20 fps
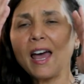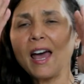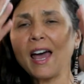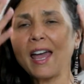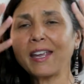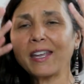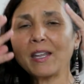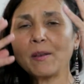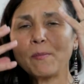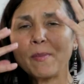I
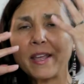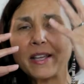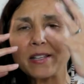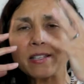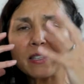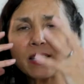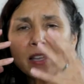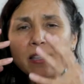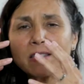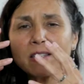can make
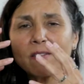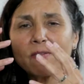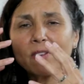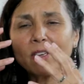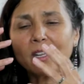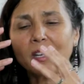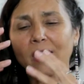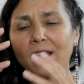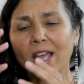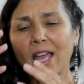sense of
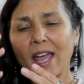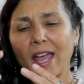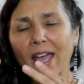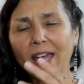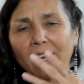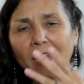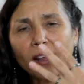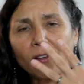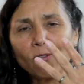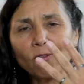it,
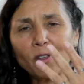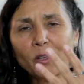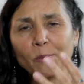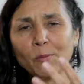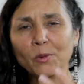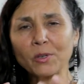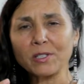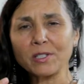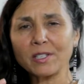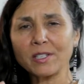and I feel
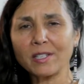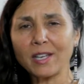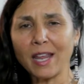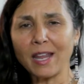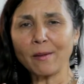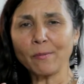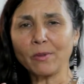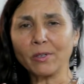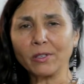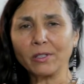more
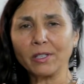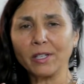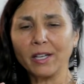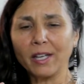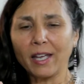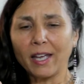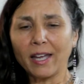stable,